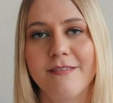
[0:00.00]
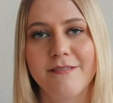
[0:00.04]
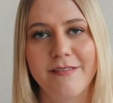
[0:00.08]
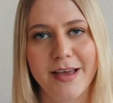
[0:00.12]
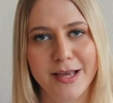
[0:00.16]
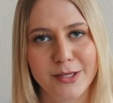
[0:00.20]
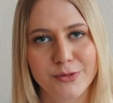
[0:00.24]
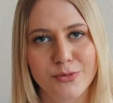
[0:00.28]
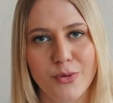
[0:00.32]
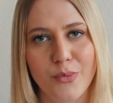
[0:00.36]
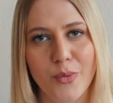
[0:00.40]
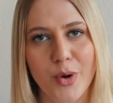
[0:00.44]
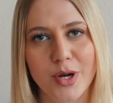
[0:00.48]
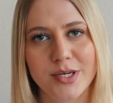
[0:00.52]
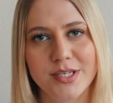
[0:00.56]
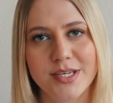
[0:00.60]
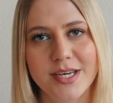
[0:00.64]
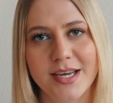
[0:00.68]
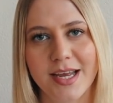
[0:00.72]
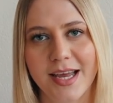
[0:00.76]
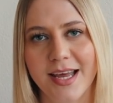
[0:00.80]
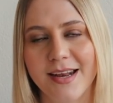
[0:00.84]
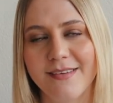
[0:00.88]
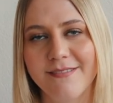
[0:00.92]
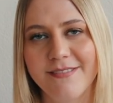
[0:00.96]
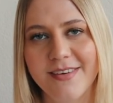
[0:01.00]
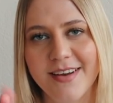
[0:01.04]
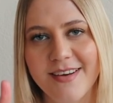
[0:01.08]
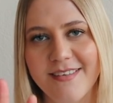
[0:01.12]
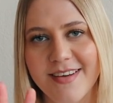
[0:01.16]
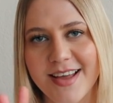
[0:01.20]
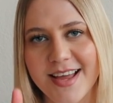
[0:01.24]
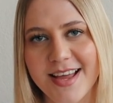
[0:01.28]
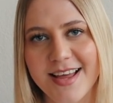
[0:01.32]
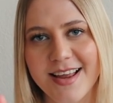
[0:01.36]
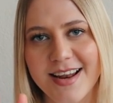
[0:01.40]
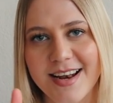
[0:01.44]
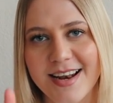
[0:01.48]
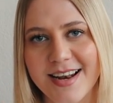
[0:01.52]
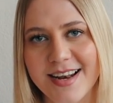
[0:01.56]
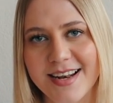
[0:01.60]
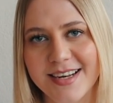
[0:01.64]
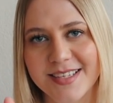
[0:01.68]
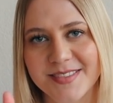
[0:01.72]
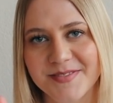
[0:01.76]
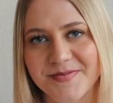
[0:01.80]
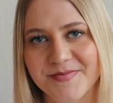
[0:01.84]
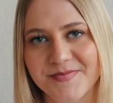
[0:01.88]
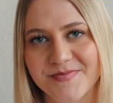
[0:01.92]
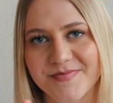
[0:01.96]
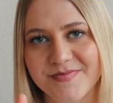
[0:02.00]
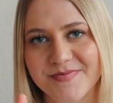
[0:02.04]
Thanks for watching, and farewell!